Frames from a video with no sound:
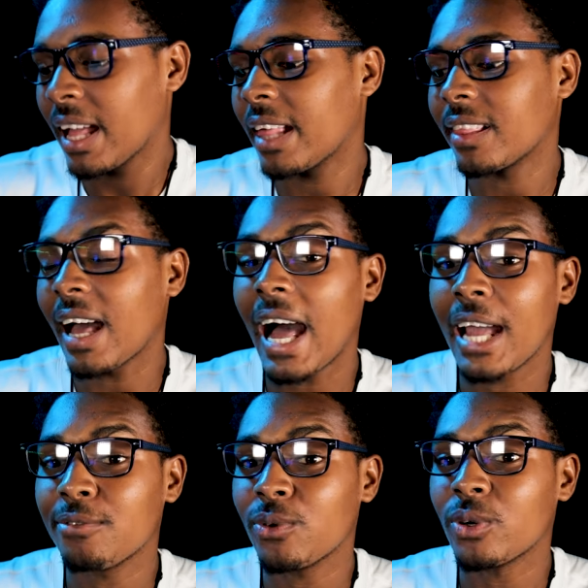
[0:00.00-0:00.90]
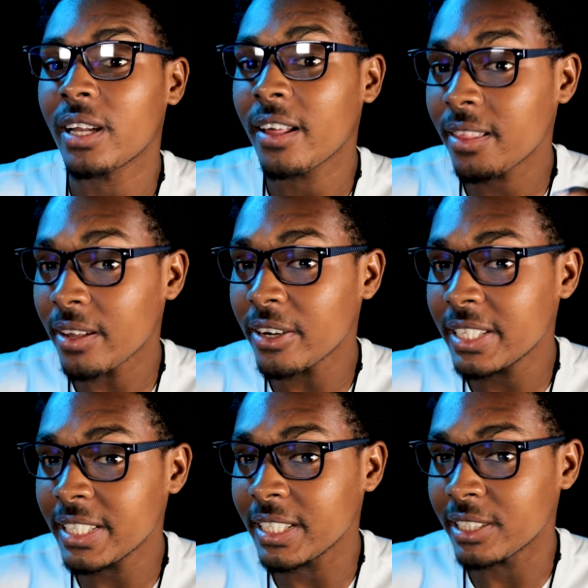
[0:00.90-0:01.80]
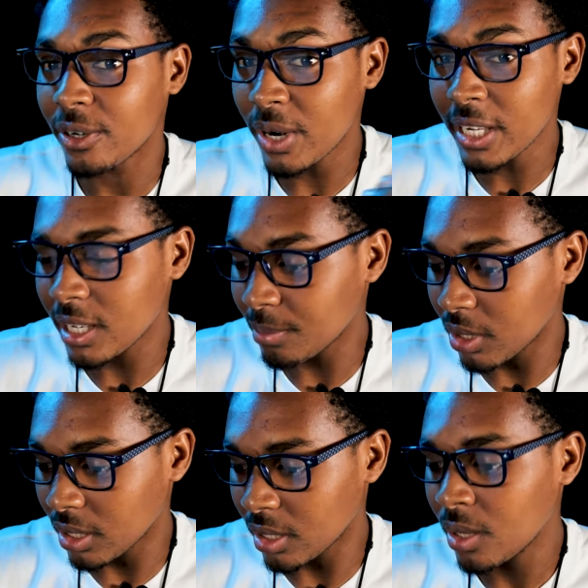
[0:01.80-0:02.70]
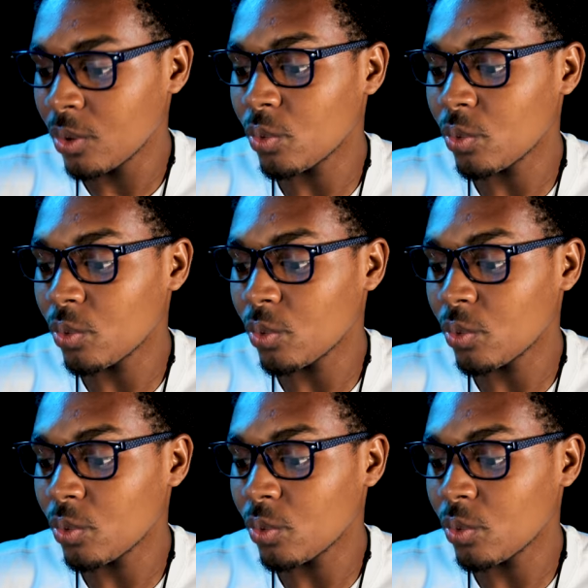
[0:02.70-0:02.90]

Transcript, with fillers: and the iPhone 13 the regular model